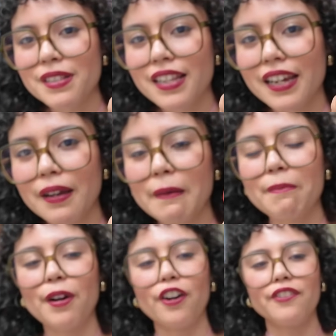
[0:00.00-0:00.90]
is like
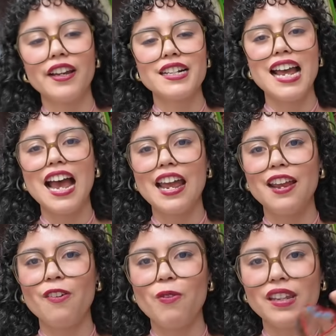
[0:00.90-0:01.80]
perfect.
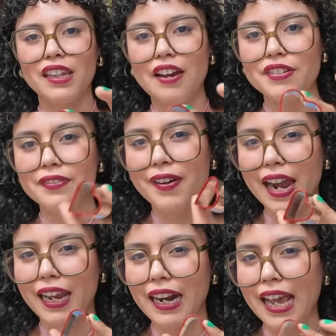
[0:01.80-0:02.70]
I would love to
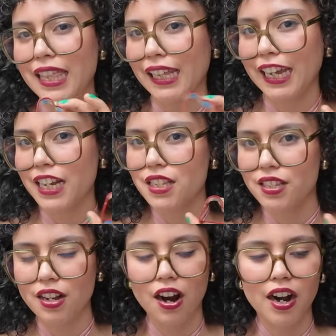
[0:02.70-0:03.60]
find, I think, like a
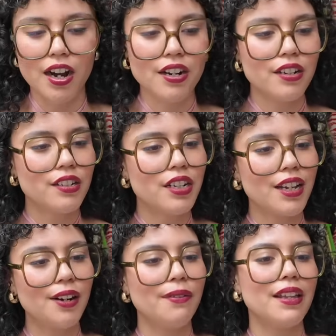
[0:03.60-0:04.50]
star to
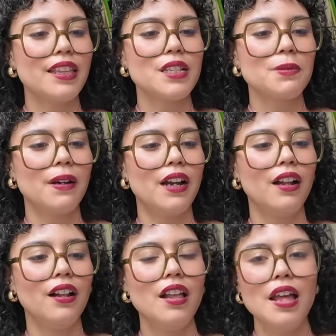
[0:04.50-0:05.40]
go with as
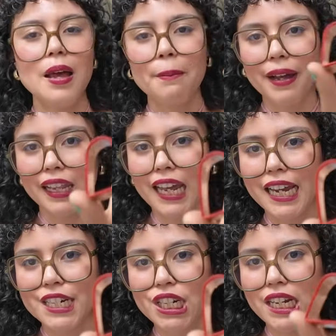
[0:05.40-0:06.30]
well. But
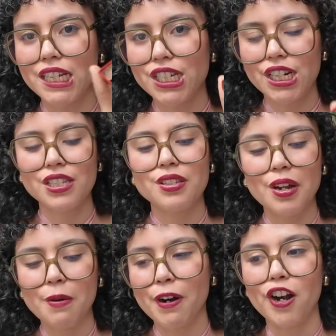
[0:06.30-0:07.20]
like she is just
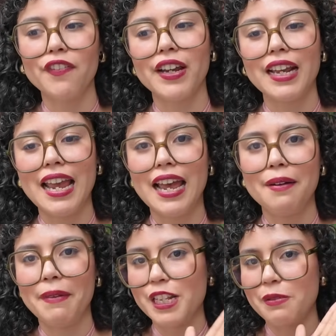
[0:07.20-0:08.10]
so perfect
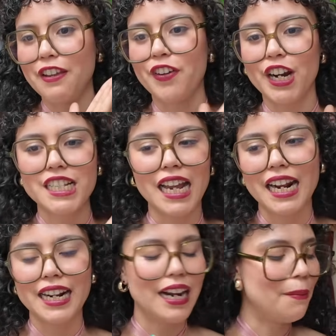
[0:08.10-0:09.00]
and makes me very
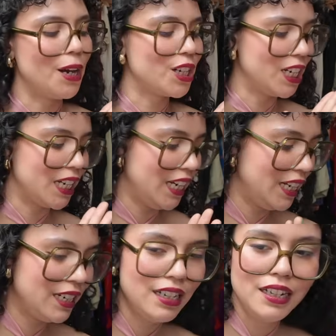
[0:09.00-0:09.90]
excited about cooking.